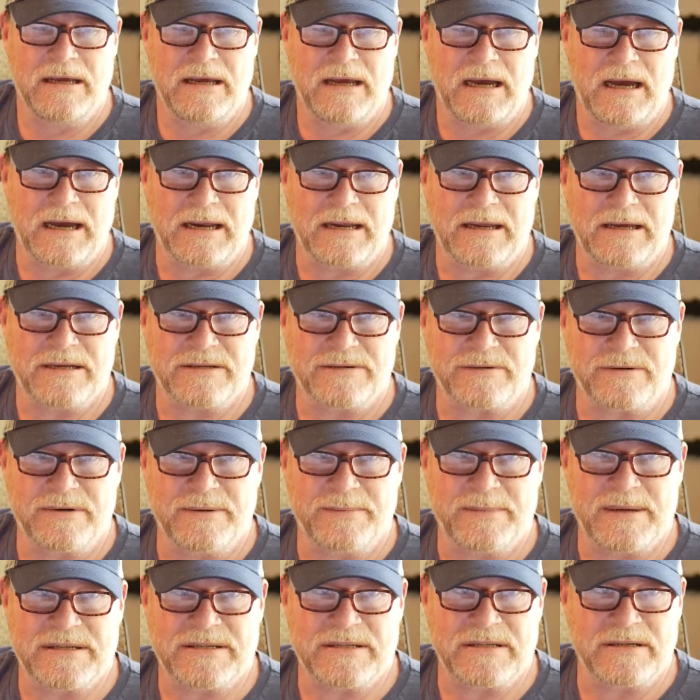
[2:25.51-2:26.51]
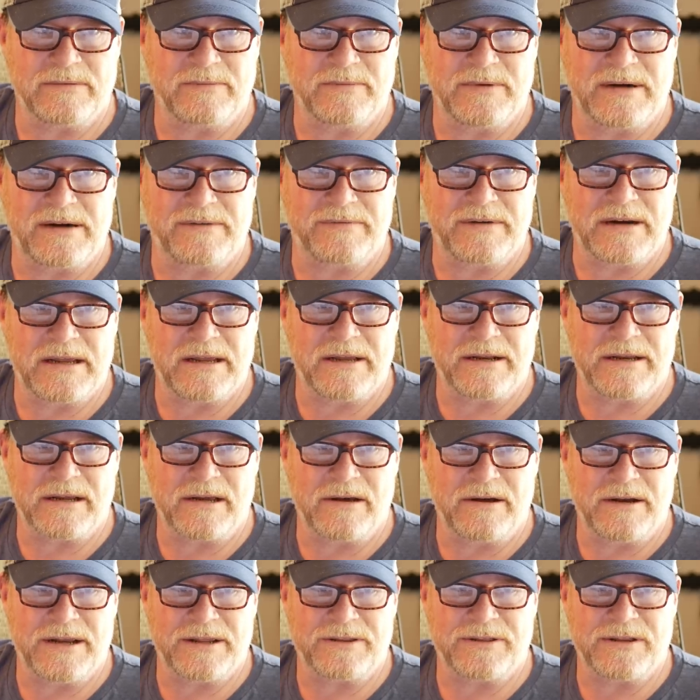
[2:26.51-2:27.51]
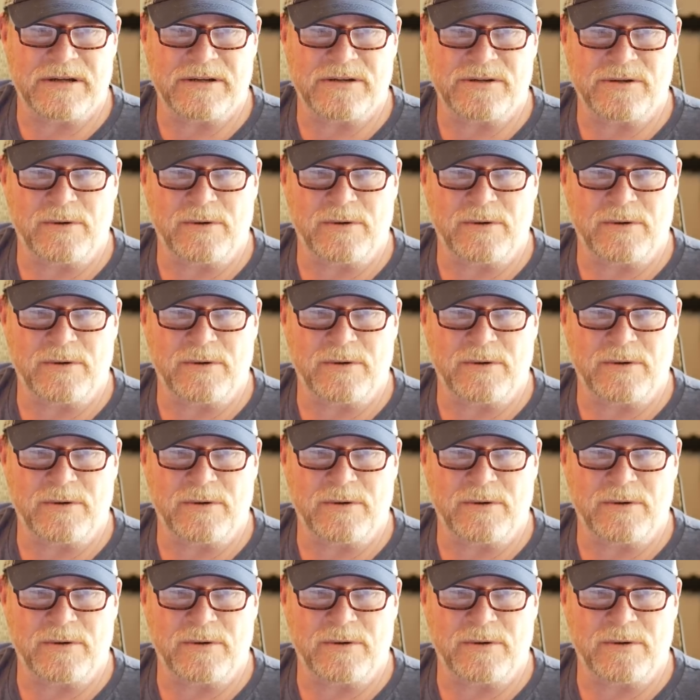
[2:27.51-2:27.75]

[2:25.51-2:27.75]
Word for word: I guess, or MSN, whatever the hell they call that thing.